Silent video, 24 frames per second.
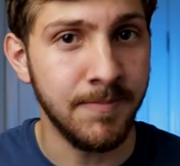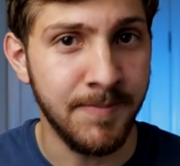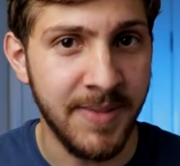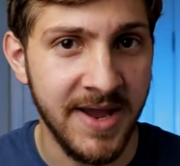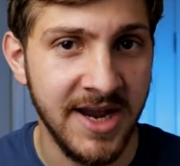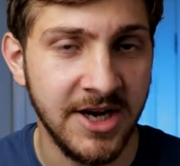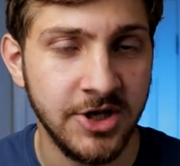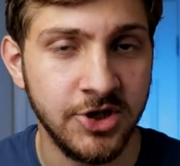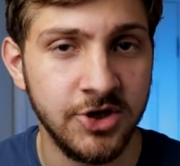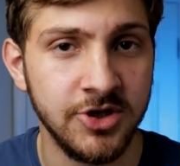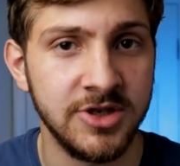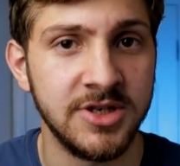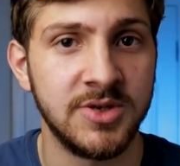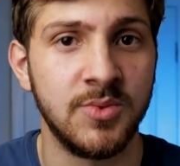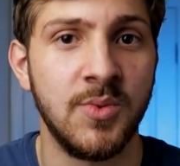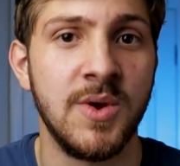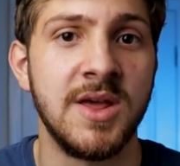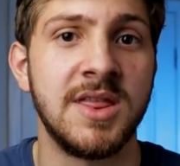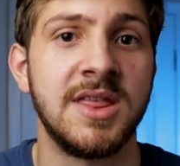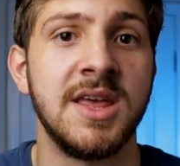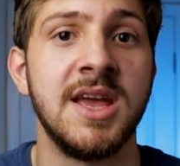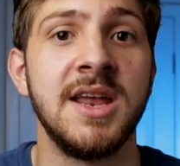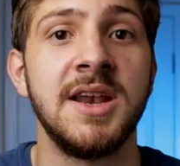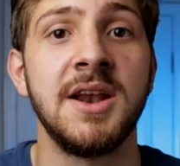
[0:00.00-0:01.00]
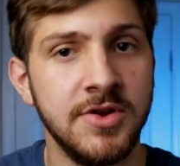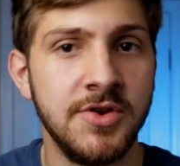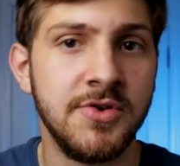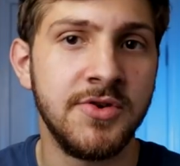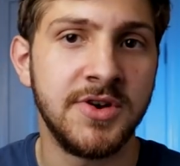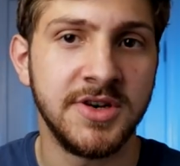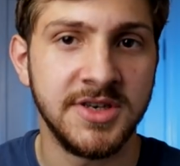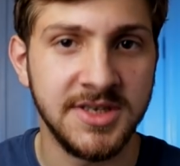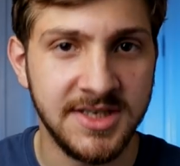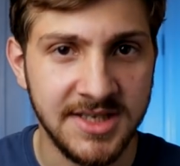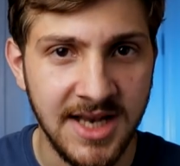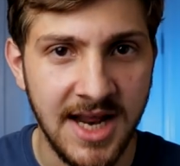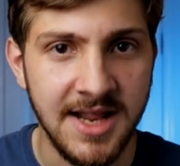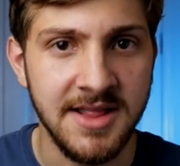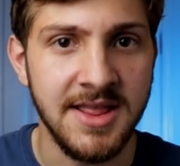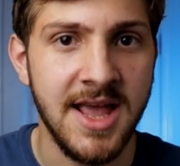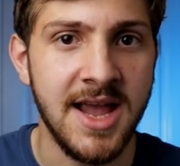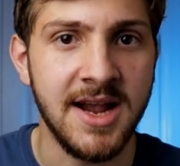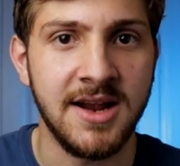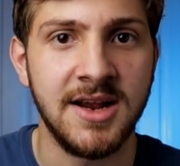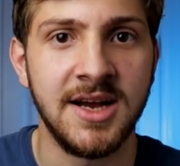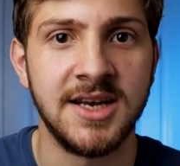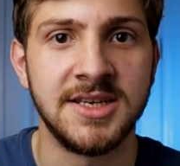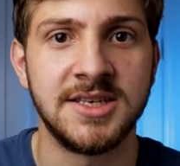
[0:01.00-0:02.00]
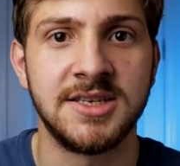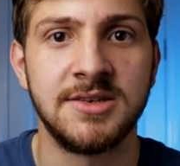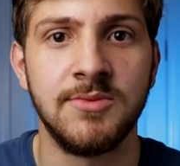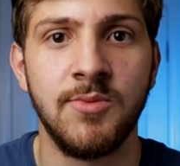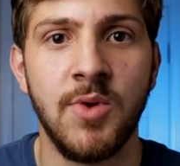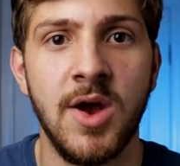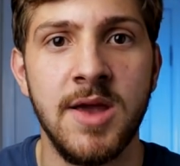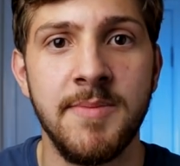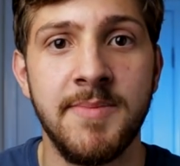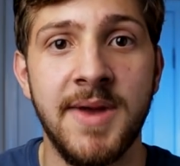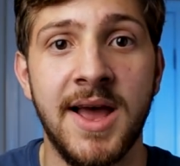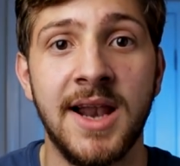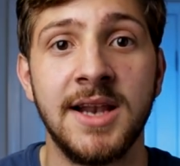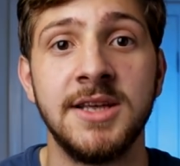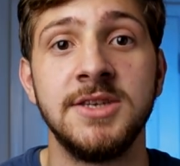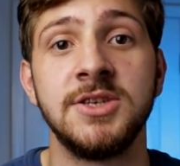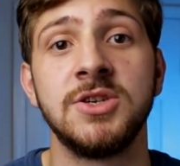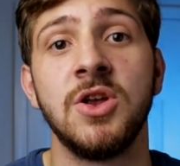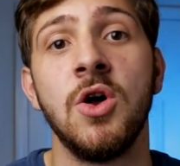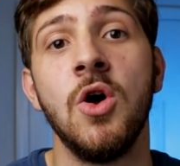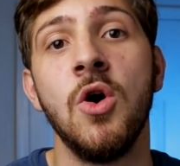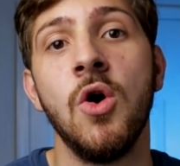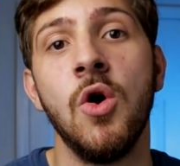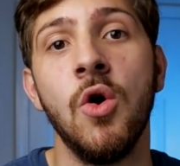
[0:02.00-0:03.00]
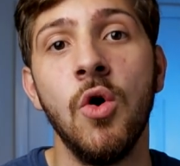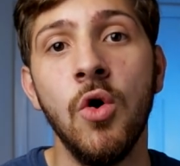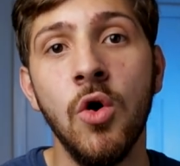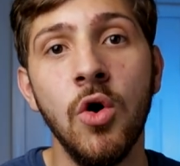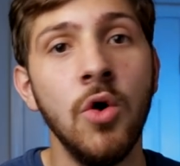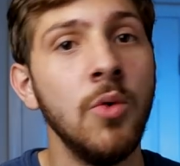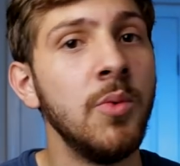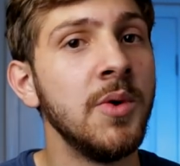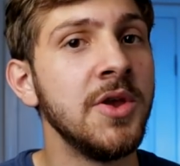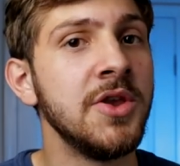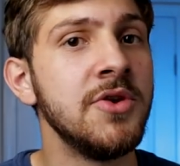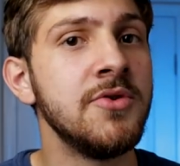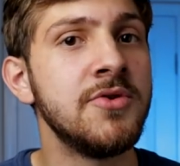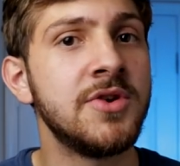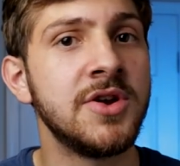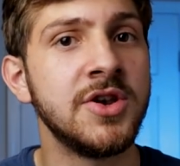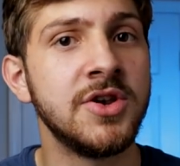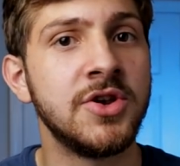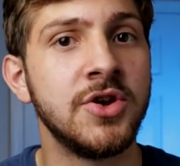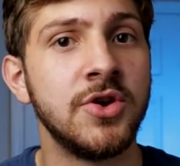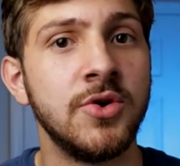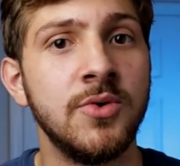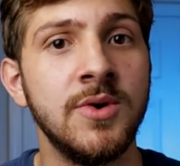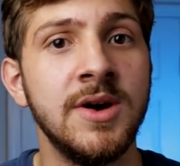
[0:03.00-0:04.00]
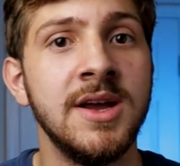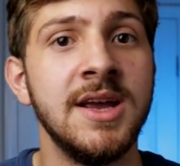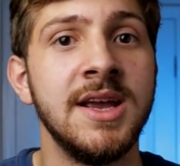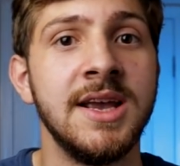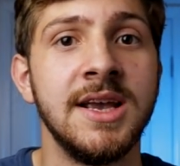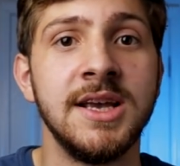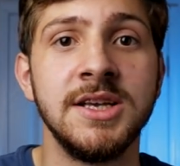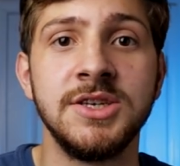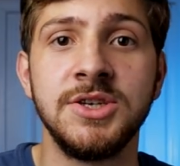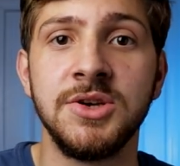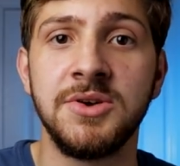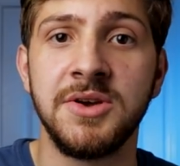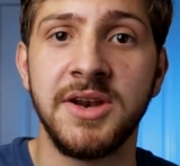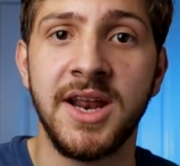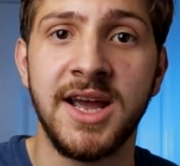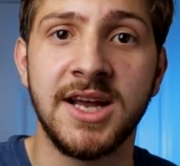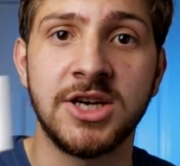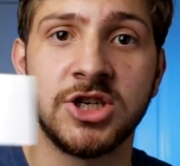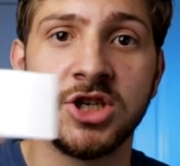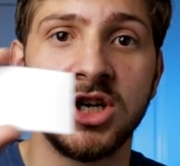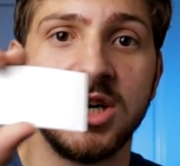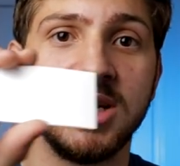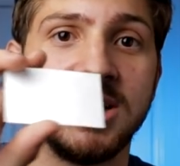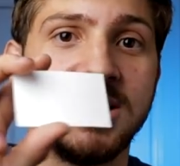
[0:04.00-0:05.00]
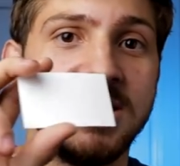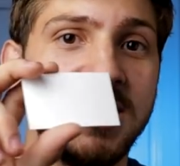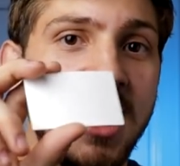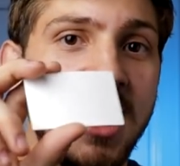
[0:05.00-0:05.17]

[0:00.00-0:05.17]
the pictures with it. You can set that custom white balance. Or what you can do is you can actually